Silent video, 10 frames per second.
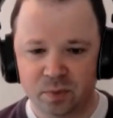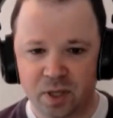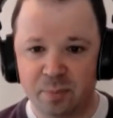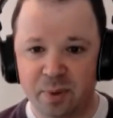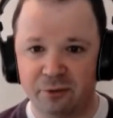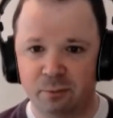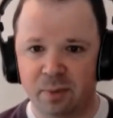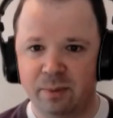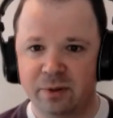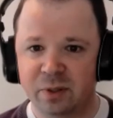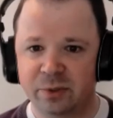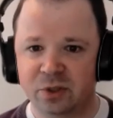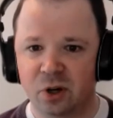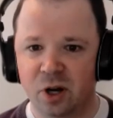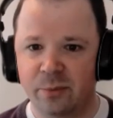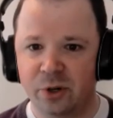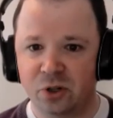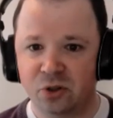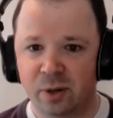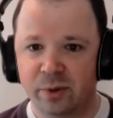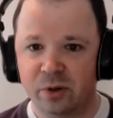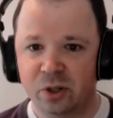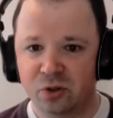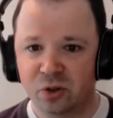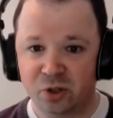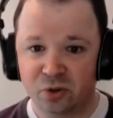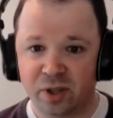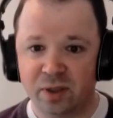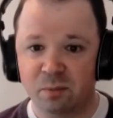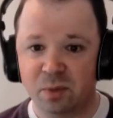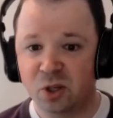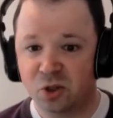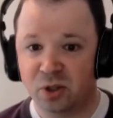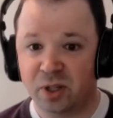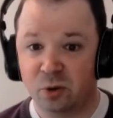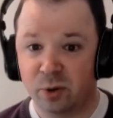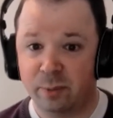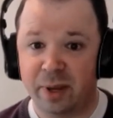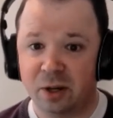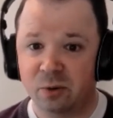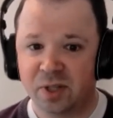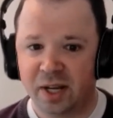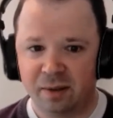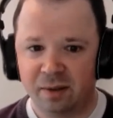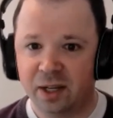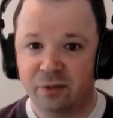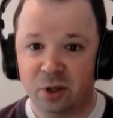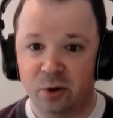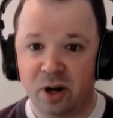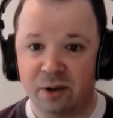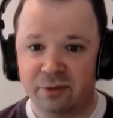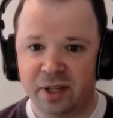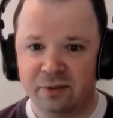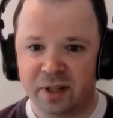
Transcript: Apart from maybe that, if someone's got hyponatremia, you're trying to treat them, but usually you're in a mm. medical tent and they're giving you an IV if